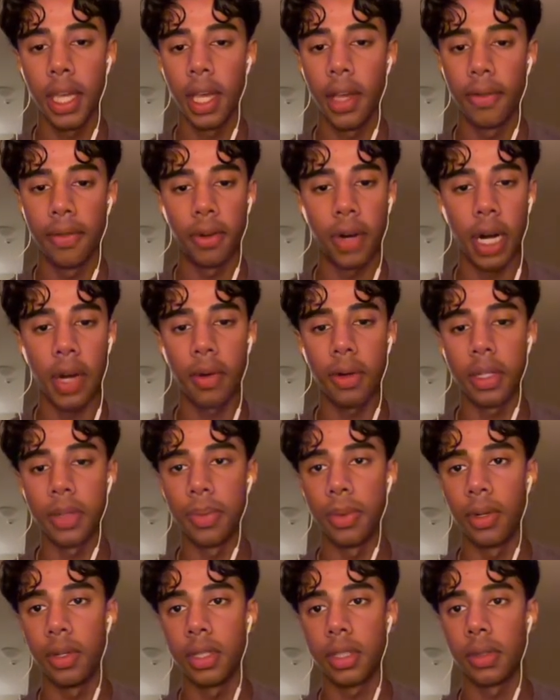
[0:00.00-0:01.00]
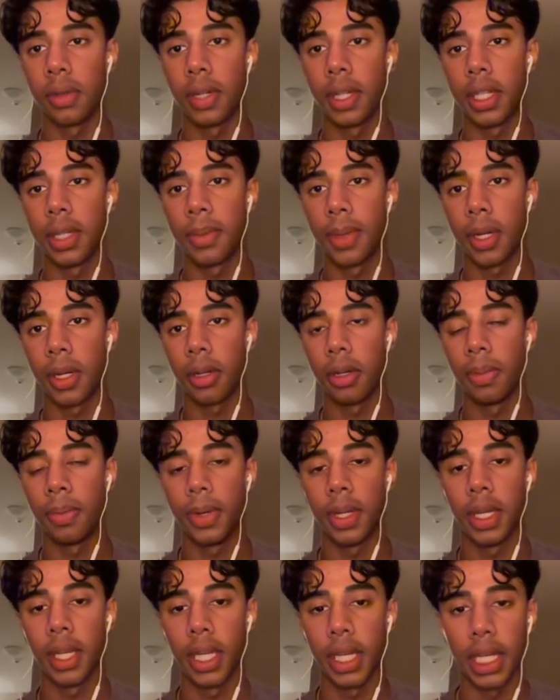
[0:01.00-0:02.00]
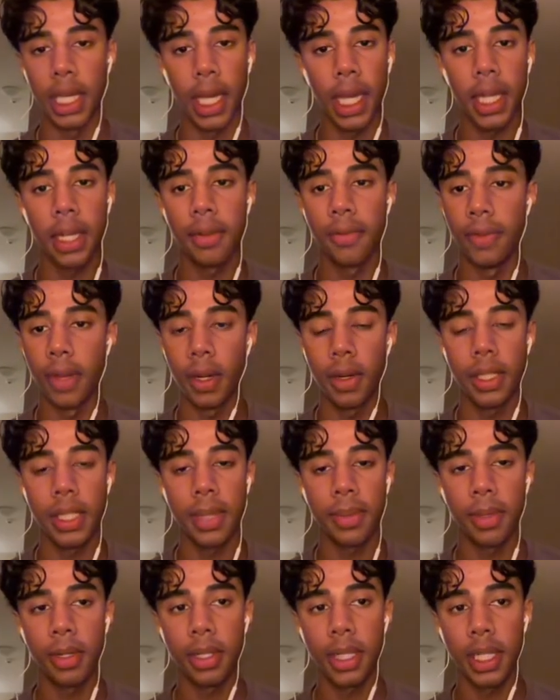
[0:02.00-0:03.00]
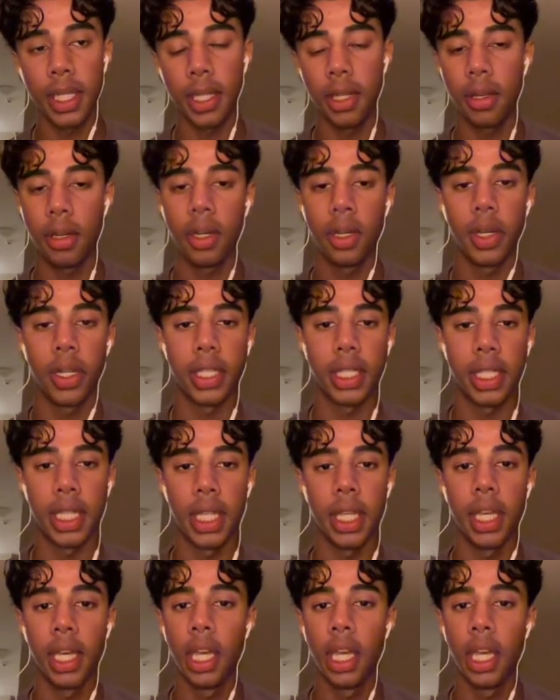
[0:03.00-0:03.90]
4 hours bullish going into market open. Again, very similar thing to Euro USD.